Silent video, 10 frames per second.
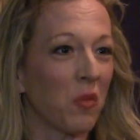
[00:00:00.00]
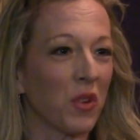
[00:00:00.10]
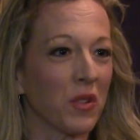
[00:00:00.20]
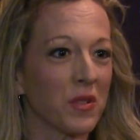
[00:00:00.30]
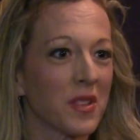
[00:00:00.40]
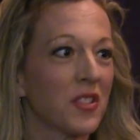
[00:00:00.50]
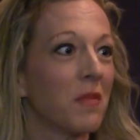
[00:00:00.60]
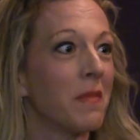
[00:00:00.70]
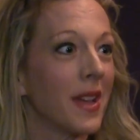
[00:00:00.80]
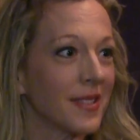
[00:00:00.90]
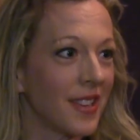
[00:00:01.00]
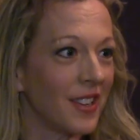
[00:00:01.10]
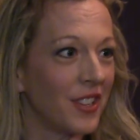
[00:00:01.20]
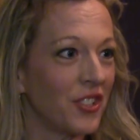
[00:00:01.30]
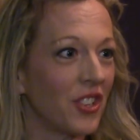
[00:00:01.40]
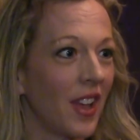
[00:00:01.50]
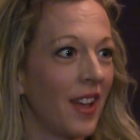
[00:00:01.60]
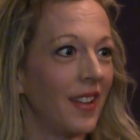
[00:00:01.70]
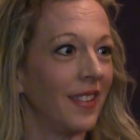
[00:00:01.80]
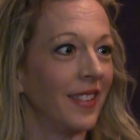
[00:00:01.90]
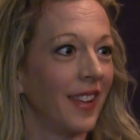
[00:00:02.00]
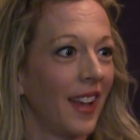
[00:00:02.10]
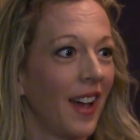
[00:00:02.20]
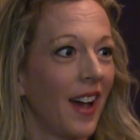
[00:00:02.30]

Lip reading: where there's such a message, and